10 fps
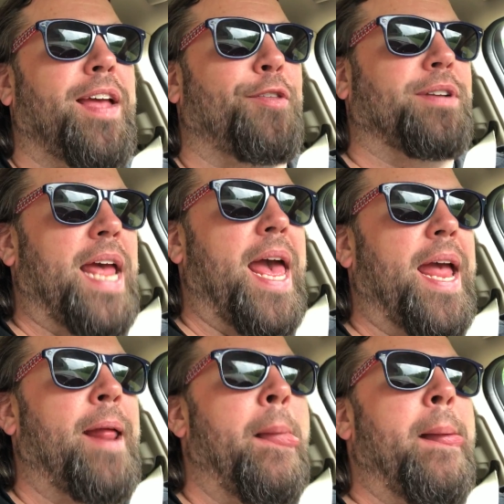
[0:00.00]
the other
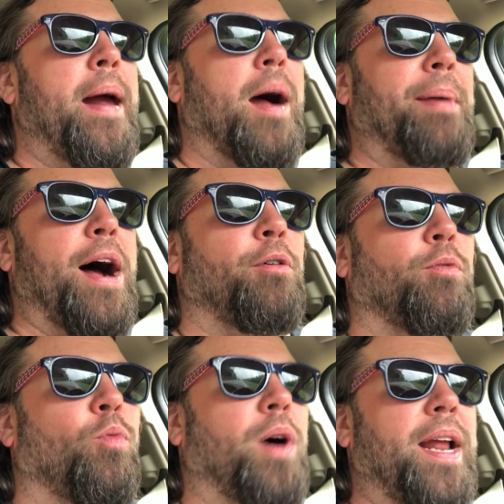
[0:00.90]
day about
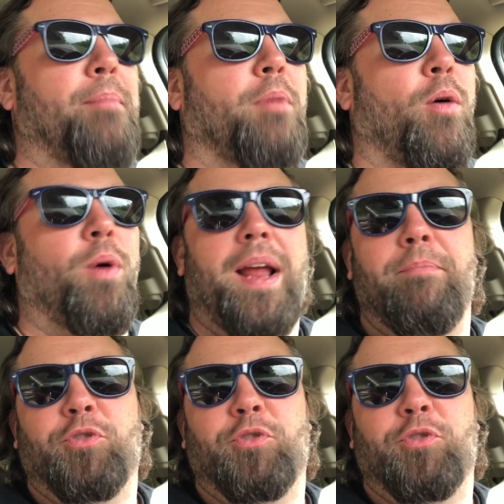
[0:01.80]
what I'm